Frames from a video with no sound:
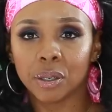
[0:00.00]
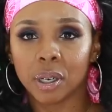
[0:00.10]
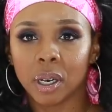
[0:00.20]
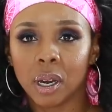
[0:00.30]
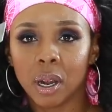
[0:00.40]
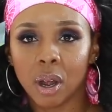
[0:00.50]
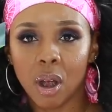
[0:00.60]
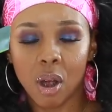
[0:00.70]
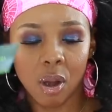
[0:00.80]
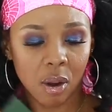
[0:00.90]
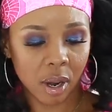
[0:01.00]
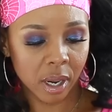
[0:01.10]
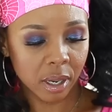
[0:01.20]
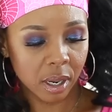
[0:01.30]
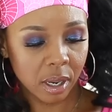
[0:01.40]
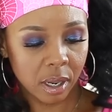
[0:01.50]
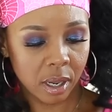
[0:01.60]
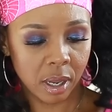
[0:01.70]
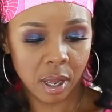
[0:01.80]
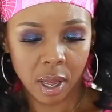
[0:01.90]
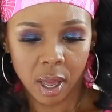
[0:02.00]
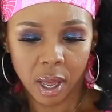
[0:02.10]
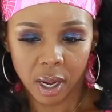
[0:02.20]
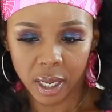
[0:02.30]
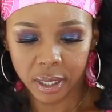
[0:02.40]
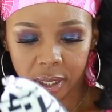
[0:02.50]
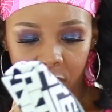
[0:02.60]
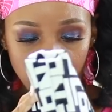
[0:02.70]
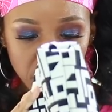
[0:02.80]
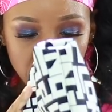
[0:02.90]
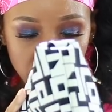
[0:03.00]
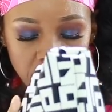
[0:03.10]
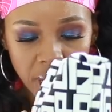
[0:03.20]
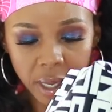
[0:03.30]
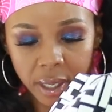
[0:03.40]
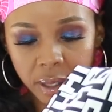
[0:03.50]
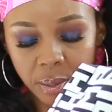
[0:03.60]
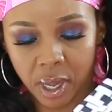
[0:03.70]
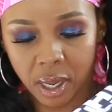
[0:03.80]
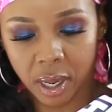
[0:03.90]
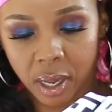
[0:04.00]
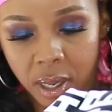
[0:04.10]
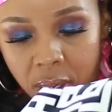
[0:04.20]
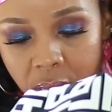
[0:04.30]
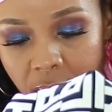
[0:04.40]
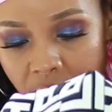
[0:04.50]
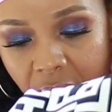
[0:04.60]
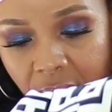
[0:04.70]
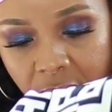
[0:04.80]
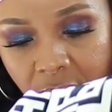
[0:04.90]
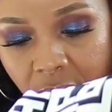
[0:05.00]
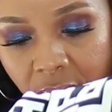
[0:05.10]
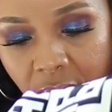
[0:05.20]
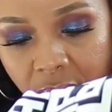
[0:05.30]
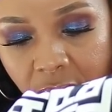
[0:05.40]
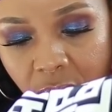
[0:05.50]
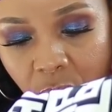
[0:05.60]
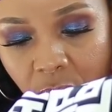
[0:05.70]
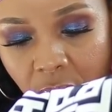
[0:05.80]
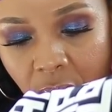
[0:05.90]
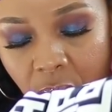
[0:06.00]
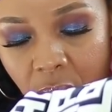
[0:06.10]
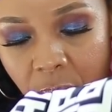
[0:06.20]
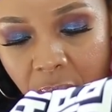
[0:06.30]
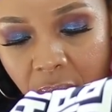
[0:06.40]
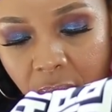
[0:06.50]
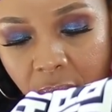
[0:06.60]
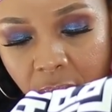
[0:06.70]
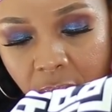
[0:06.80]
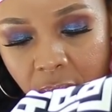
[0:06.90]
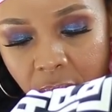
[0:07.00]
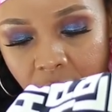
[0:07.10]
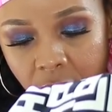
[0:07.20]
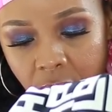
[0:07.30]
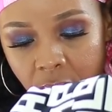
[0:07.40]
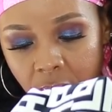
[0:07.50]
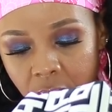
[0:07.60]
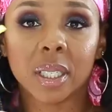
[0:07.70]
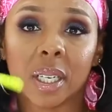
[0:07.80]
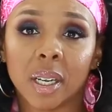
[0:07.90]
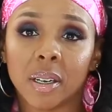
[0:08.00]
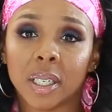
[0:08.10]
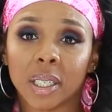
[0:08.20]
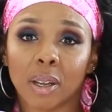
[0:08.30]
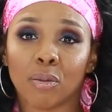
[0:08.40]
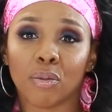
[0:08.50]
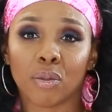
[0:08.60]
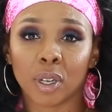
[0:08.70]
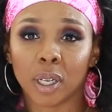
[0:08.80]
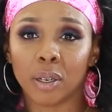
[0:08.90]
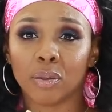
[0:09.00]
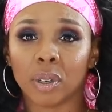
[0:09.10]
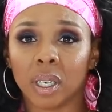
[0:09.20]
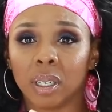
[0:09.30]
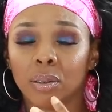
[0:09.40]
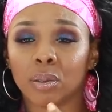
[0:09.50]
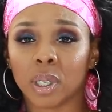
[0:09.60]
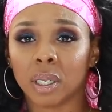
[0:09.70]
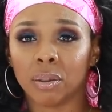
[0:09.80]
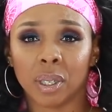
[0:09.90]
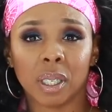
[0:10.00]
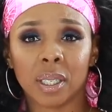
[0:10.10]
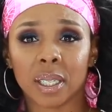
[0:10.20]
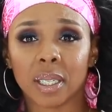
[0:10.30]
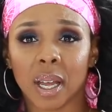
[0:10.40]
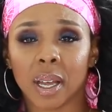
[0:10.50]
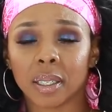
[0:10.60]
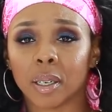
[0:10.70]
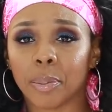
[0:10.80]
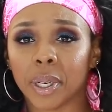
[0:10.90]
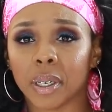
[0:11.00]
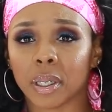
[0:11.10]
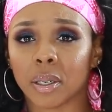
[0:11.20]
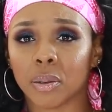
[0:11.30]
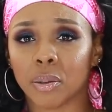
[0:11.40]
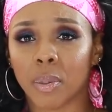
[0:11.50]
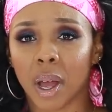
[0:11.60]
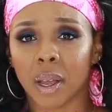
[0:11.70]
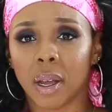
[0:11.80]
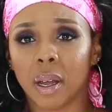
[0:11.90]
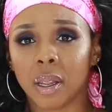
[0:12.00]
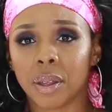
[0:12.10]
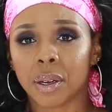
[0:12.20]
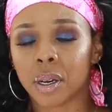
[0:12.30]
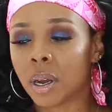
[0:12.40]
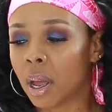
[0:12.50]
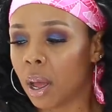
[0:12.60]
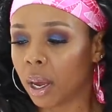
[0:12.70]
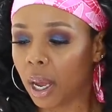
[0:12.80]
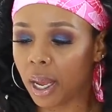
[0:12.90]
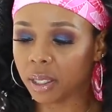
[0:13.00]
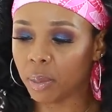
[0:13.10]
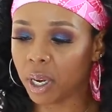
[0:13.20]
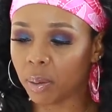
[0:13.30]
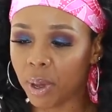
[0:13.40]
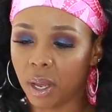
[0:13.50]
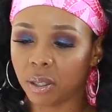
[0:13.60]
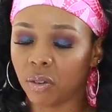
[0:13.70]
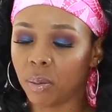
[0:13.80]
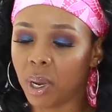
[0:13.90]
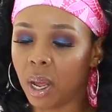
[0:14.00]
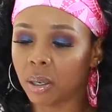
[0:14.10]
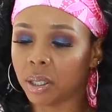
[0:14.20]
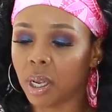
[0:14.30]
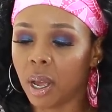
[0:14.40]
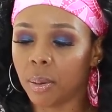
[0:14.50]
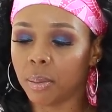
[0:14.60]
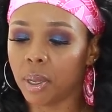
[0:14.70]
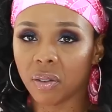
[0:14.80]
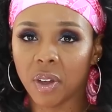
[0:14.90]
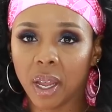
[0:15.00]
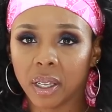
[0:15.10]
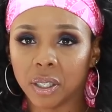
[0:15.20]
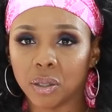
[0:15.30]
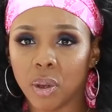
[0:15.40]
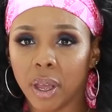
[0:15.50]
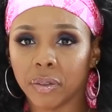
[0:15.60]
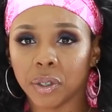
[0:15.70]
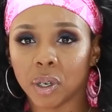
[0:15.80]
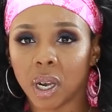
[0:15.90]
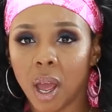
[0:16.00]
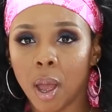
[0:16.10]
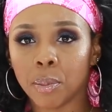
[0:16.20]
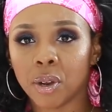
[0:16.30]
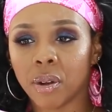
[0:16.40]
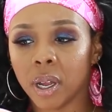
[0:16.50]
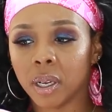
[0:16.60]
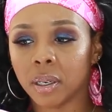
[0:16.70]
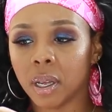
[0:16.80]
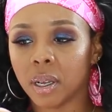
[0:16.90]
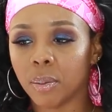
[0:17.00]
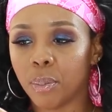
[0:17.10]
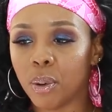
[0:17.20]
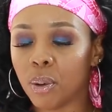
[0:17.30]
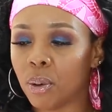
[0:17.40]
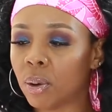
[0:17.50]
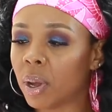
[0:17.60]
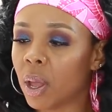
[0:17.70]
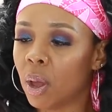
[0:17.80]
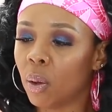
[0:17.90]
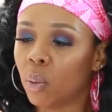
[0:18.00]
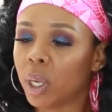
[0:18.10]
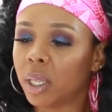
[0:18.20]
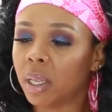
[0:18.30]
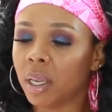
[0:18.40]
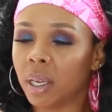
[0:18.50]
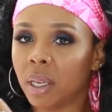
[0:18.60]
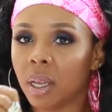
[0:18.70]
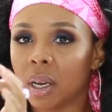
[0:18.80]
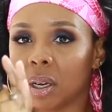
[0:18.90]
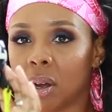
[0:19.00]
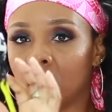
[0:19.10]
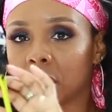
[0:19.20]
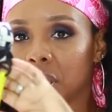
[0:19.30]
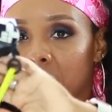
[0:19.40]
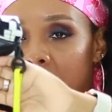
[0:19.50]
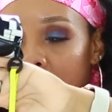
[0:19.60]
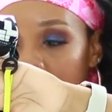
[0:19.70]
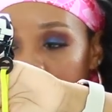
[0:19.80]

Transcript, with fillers: your card, and let's see where this bag is made at. Paris, I guess that's where they all made in. This here is a really, really, really, really good size compared to my other cosmetic pouch from Longchamp. The fact that you have your lime green pool with the Longchamp